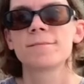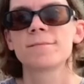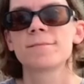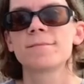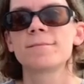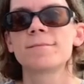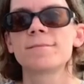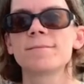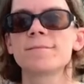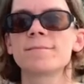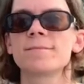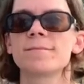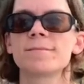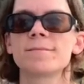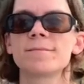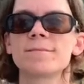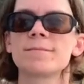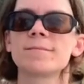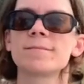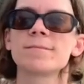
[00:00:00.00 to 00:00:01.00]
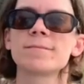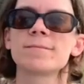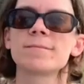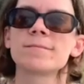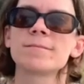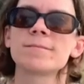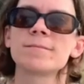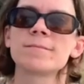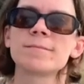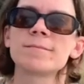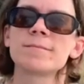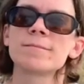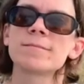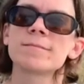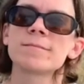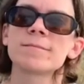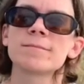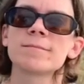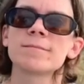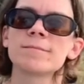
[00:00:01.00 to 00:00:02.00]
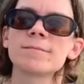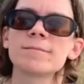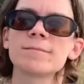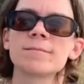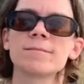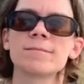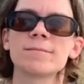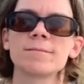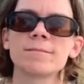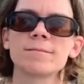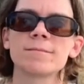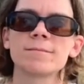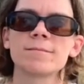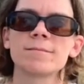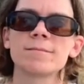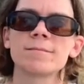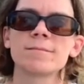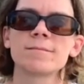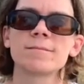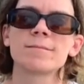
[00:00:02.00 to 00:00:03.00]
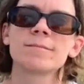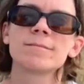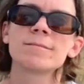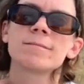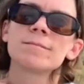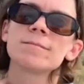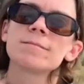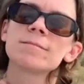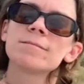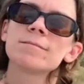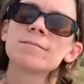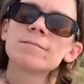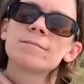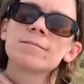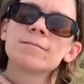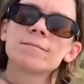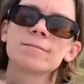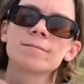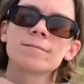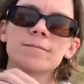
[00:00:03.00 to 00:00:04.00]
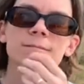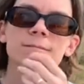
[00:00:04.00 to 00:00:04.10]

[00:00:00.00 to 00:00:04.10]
The person shown says nothing.